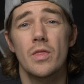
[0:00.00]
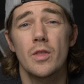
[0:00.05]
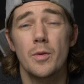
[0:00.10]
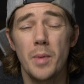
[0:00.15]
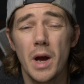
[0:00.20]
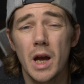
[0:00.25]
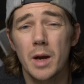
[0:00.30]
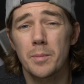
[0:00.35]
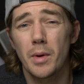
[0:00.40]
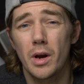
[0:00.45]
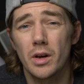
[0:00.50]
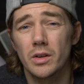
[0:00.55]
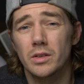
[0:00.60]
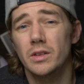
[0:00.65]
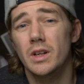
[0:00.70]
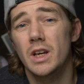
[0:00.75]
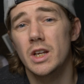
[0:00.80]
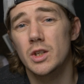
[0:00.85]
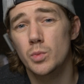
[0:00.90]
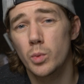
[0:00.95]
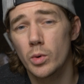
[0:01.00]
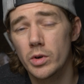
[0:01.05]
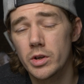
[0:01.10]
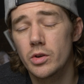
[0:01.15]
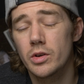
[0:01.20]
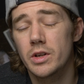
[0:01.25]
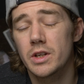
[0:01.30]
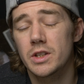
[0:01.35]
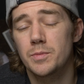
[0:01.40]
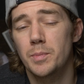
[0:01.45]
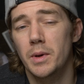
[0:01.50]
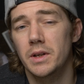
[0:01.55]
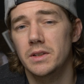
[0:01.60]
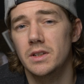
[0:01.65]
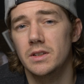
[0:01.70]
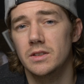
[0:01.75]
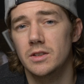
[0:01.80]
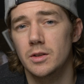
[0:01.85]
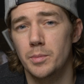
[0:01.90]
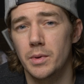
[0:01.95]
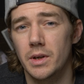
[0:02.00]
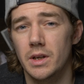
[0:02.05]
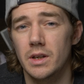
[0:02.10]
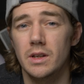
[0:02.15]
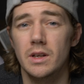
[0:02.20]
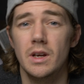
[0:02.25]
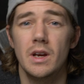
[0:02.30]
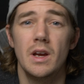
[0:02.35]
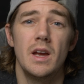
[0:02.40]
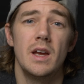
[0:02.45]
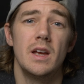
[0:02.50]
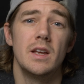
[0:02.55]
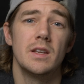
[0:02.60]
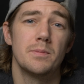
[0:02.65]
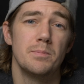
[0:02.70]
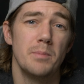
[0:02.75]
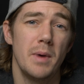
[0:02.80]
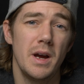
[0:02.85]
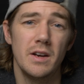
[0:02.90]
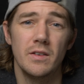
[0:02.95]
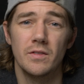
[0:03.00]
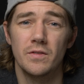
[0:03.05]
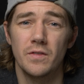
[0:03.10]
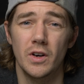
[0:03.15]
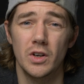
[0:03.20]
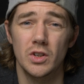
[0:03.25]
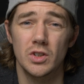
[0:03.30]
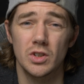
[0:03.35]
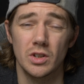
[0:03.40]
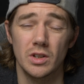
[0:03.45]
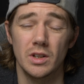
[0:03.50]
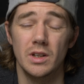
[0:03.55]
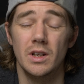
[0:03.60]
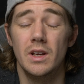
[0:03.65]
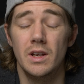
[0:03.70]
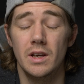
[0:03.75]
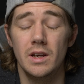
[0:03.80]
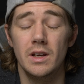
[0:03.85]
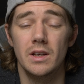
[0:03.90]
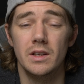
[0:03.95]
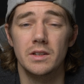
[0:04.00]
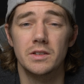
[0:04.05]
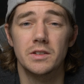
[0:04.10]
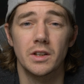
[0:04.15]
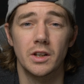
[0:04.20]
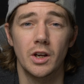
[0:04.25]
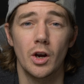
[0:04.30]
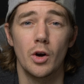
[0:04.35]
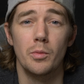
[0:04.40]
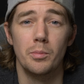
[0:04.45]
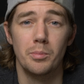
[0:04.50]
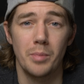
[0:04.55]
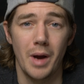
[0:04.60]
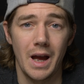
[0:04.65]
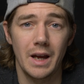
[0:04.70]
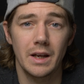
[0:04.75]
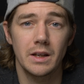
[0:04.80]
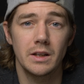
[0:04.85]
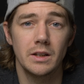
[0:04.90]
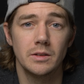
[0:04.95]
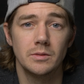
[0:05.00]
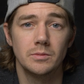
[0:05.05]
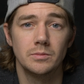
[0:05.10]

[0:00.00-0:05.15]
The back button is what you'd expect it to be. Its main function is to go back.